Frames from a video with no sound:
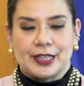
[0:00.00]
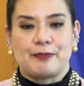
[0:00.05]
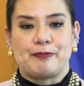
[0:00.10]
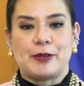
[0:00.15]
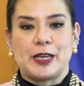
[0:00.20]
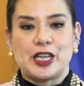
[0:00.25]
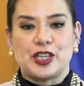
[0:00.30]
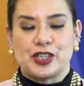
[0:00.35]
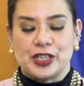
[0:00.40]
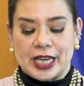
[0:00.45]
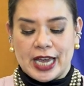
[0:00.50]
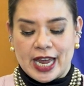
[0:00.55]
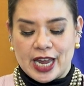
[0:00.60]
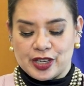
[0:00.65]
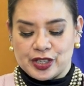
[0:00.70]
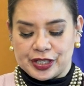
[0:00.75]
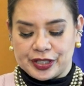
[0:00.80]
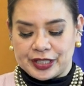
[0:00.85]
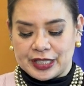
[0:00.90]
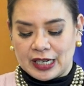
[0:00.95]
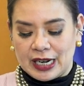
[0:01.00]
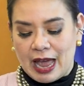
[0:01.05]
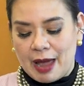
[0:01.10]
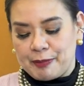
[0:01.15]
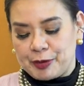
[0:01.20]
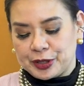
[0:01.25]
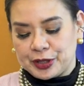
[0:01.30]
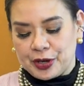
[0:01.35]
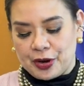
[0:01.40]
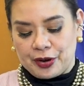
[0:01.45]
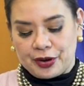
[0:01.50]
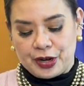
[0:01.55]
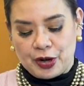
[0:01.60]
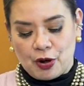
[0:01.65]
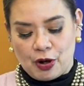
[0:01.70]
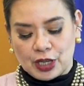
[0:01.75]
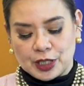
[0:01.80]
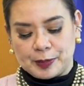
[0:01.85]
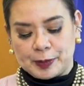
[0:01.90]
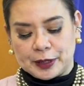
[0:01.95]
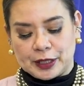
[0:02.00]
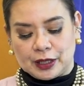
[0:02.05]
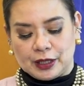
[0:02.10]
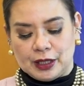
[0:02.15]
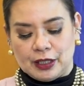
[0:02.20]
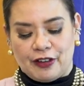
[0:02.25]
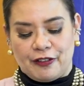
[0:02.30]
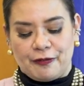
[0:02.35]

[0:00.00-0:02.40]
The PGH is the laboratory hospital